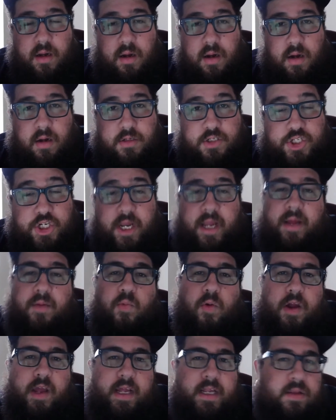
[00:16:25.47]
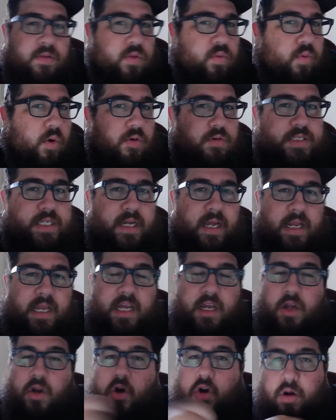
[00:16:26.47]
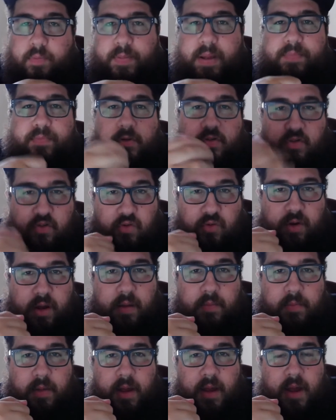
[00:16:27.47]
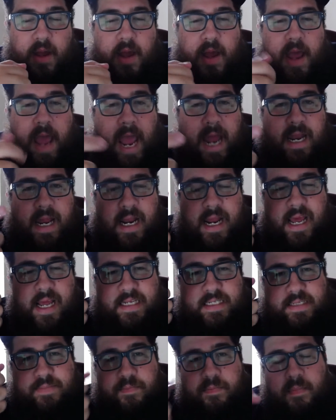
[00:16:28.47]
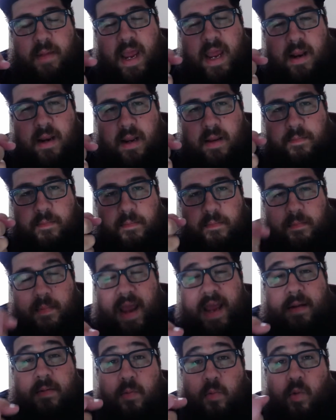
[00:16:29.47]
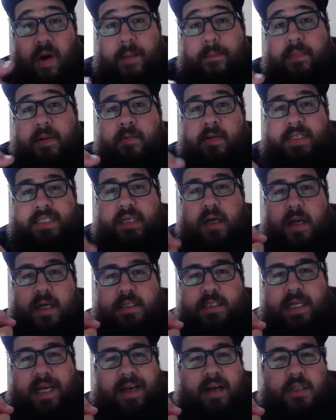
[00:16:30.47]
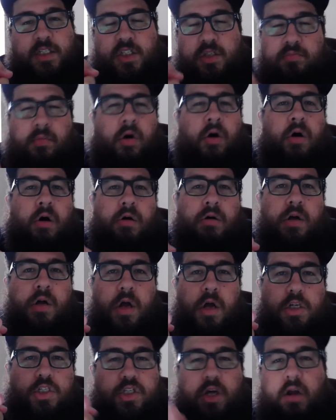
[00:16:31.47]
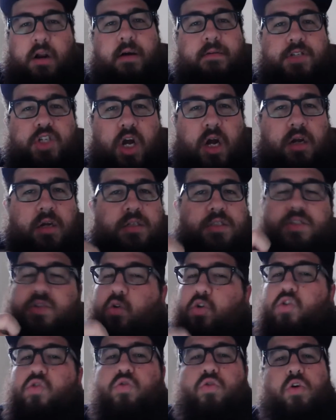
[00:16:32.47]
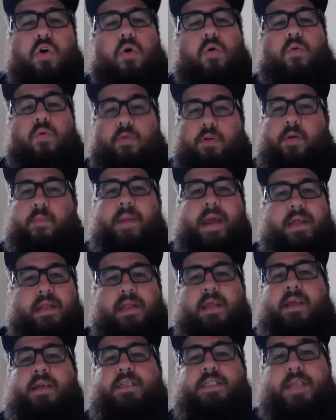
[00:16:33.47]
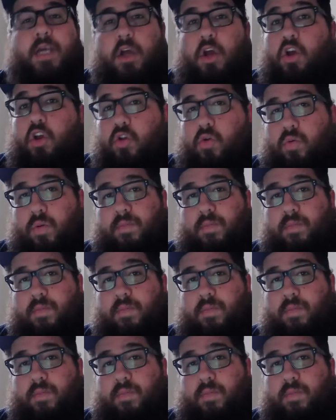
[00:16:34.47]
chain where he throws it and he can hook people to him. And then his main weapon is like a small sawed-off shotgun. So your main thing is you